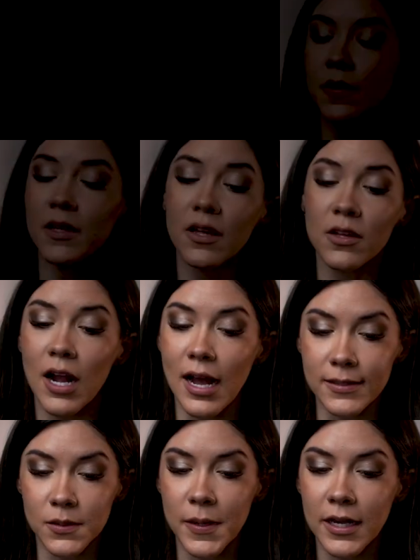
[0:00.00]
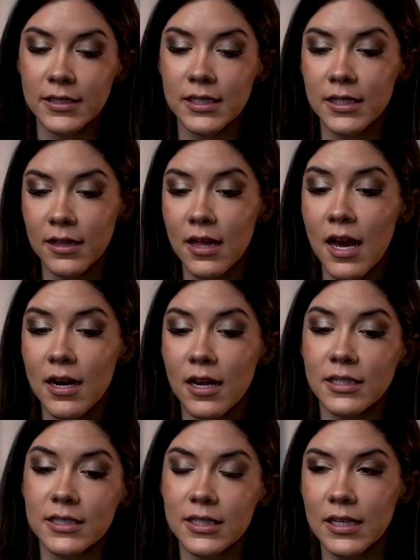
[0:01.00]
Now the other aspect that
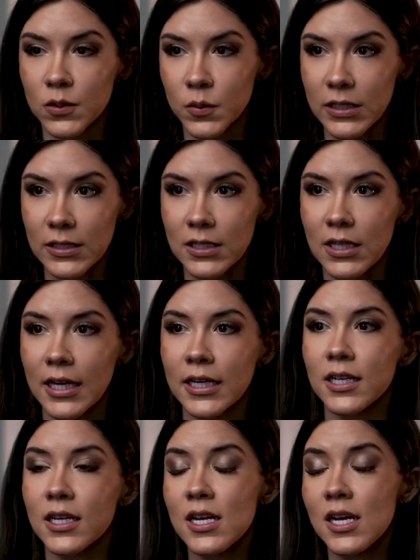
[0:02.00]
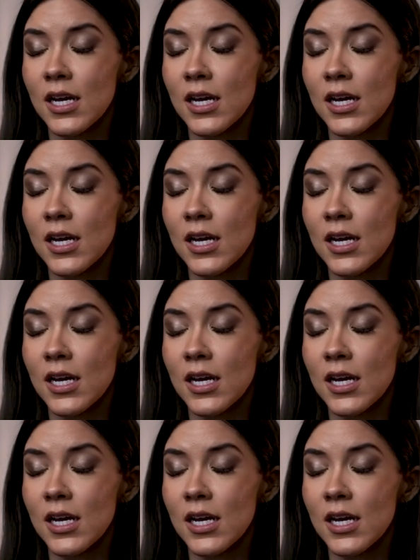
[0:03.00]
I discussed with this client